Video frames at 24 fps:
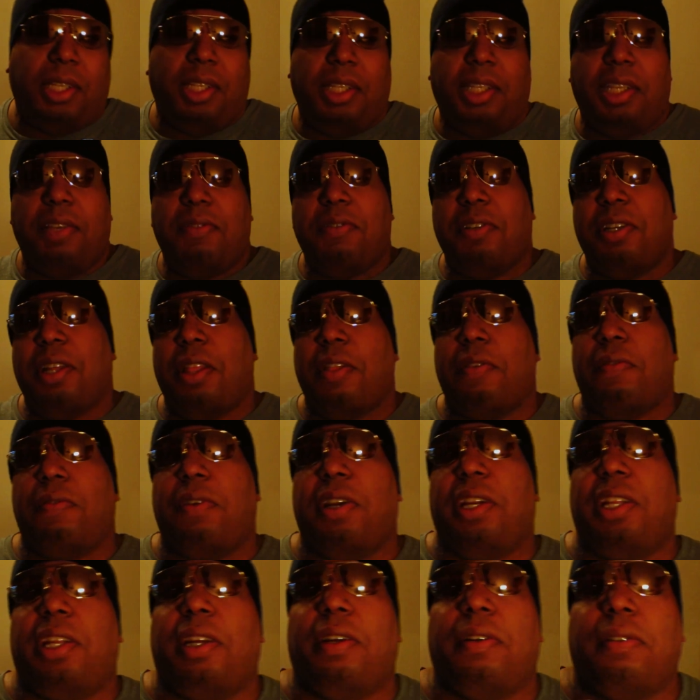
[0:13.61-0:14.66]
Give me another
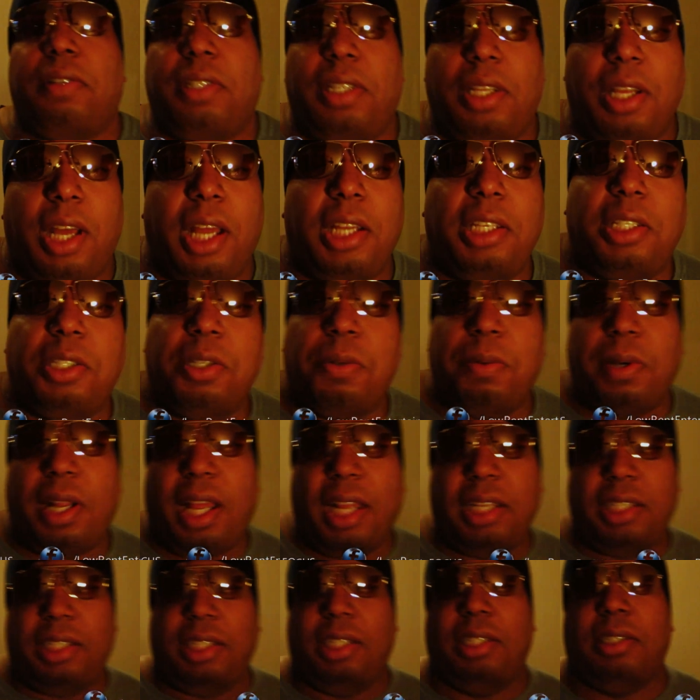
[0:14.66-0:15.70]
video. I do what
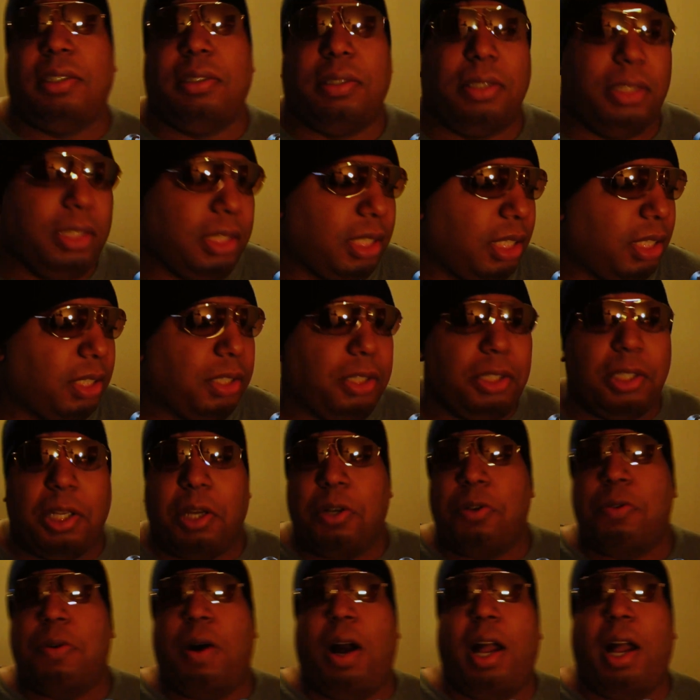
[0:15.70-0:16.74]
I do. You
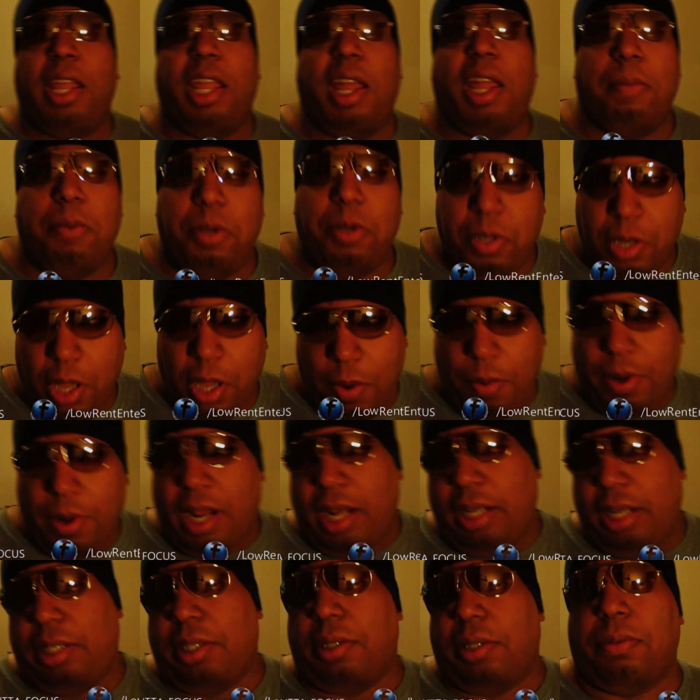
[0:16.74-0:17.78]
know who I am. You know what
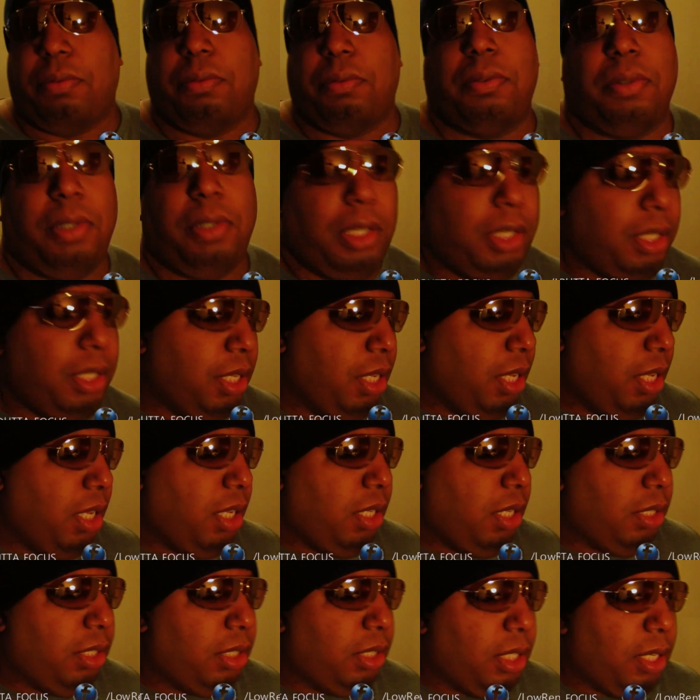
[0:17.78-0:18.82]
I do.
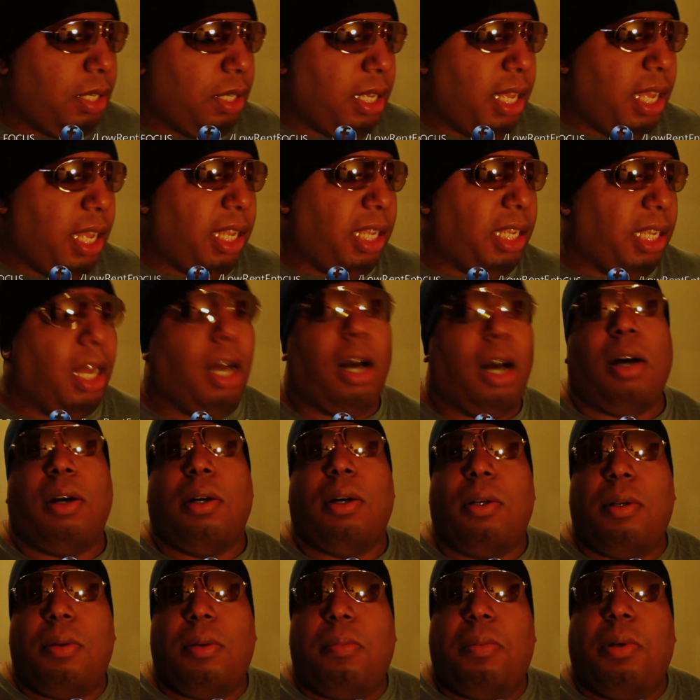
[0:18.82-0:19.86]
You know, hey, oh.
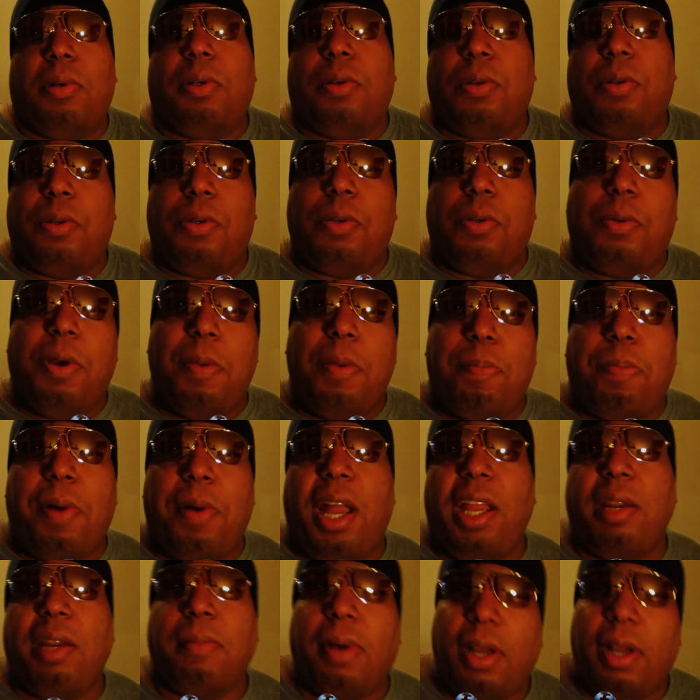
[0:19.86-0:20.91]
Quit
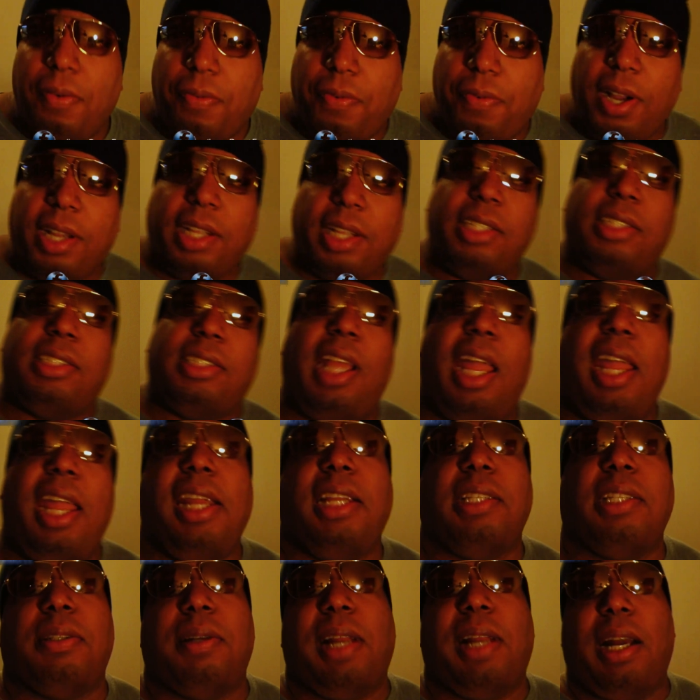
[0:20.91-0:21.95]
biting motherfucking
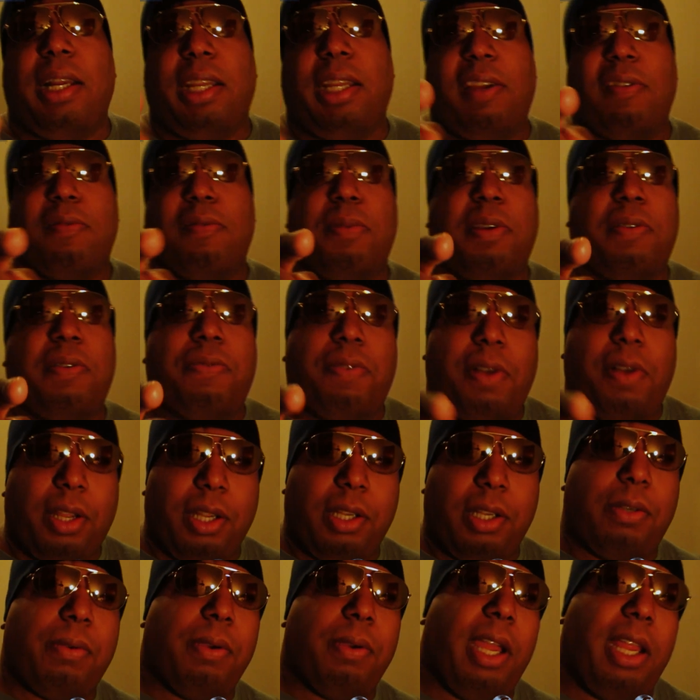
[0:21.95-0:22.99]
sayings without giving me
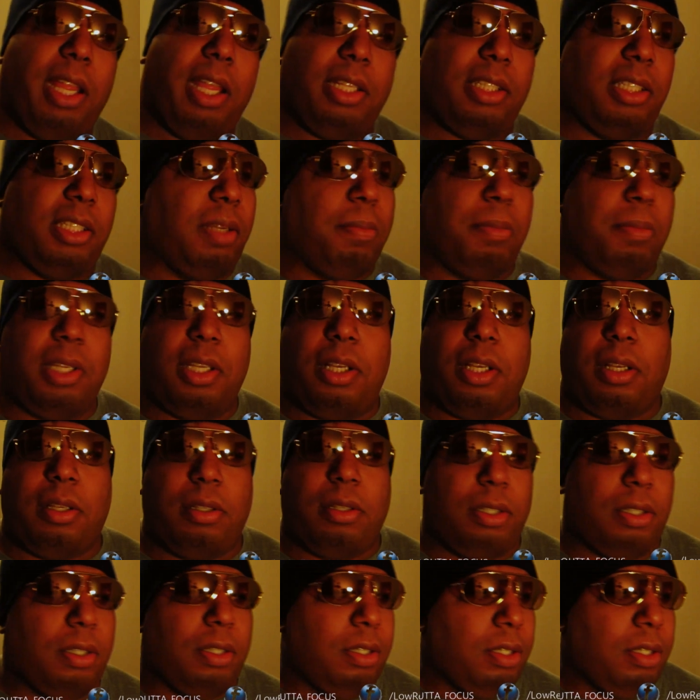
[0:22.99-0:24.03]
fucking credit, some of y'all.